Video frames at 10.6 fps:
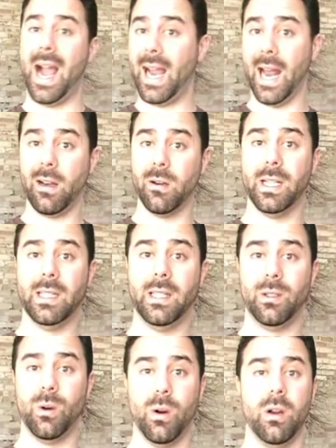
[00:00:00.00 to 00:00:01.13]
I gotta go get the
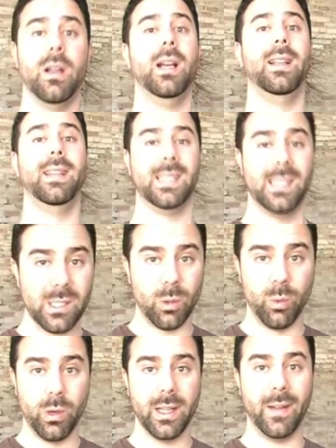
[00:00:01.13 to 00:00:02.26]
door. This is a
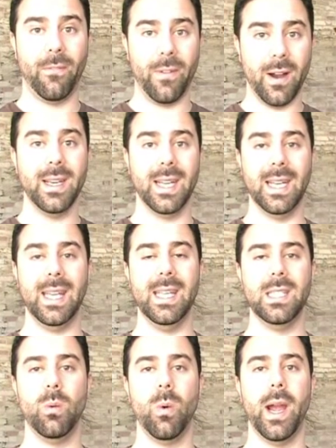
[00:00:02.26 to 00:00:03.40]
really fun and
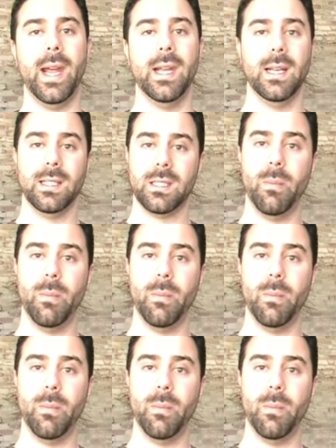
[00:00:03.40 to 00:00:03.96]
easy way